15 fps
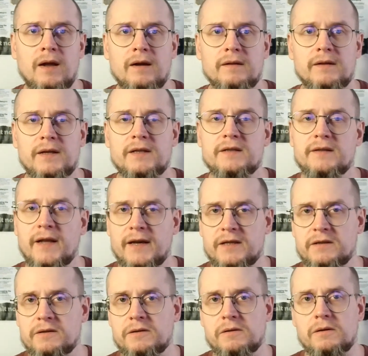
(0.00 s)
These
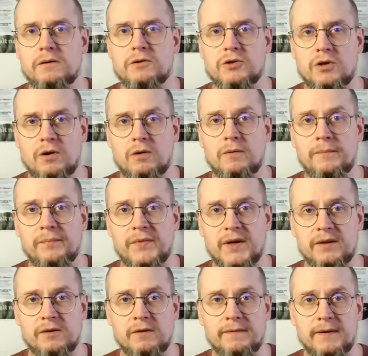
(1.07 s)
tests show
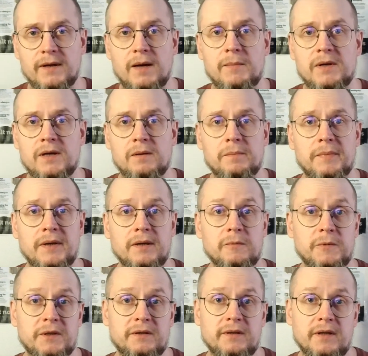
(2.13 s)
that the phenomenon being
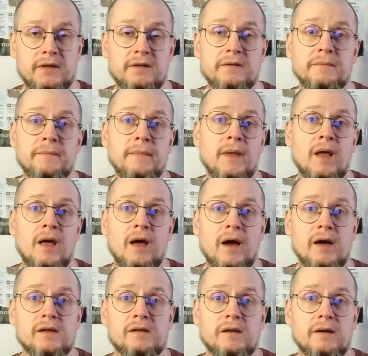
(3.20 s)
witnessed
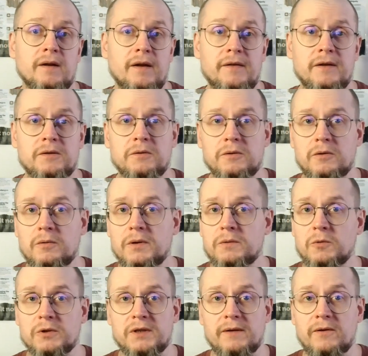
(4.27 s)
has nothing to do with
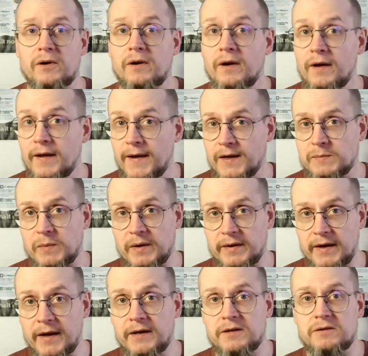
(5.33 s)
whatever
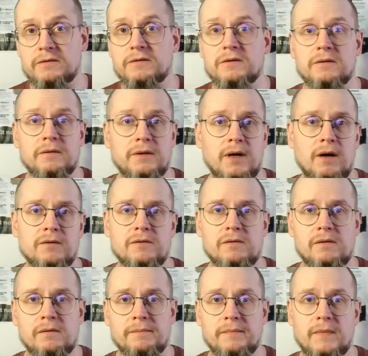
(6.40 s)
explanations the
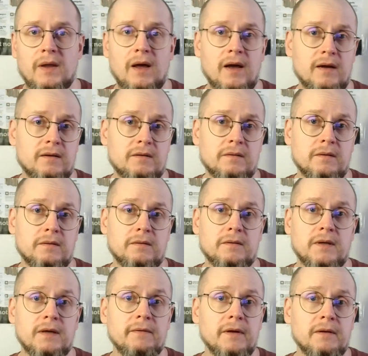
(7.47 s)
dowser has
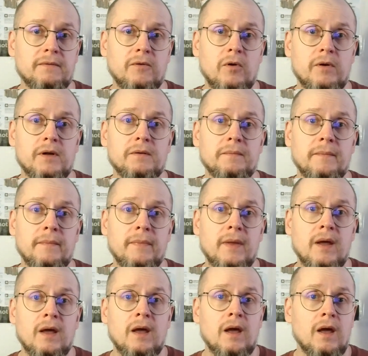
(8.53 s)
given for it,
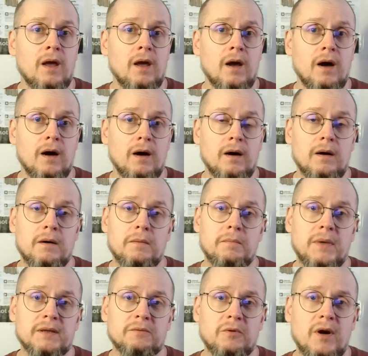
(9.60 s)

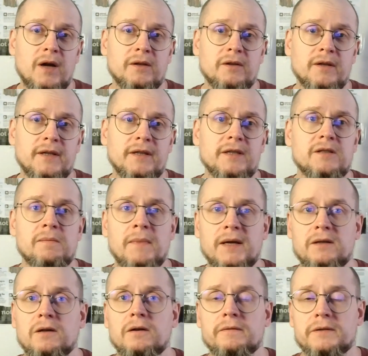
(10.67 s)
but rather it is a
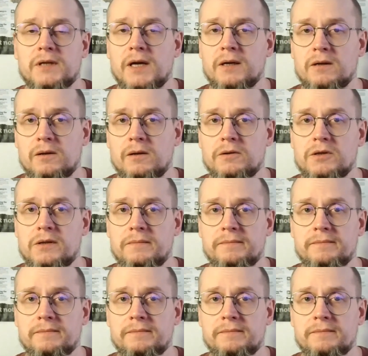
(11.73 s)
matter of psychology.